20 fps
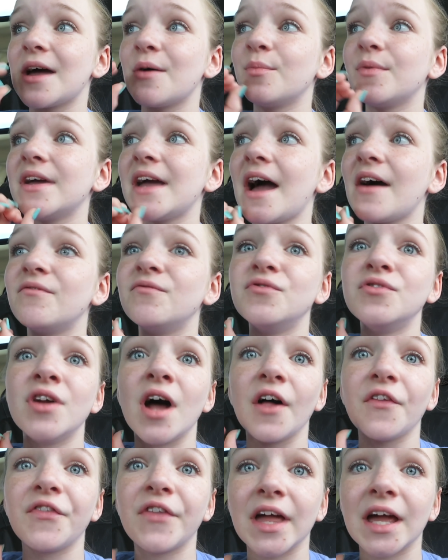and we have
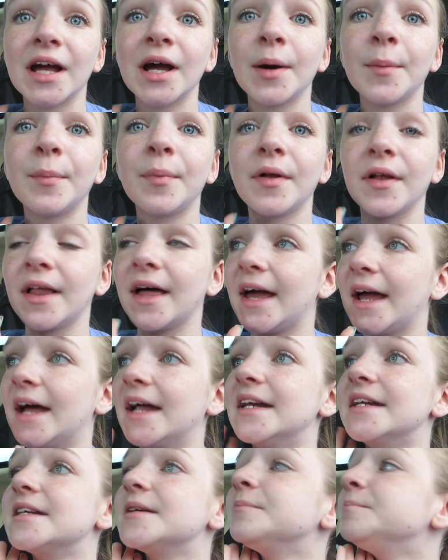nothing
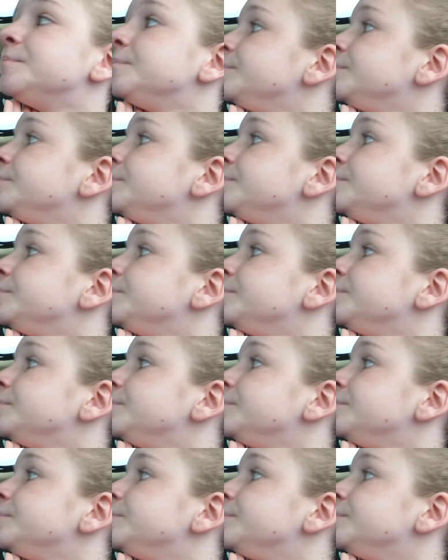planned.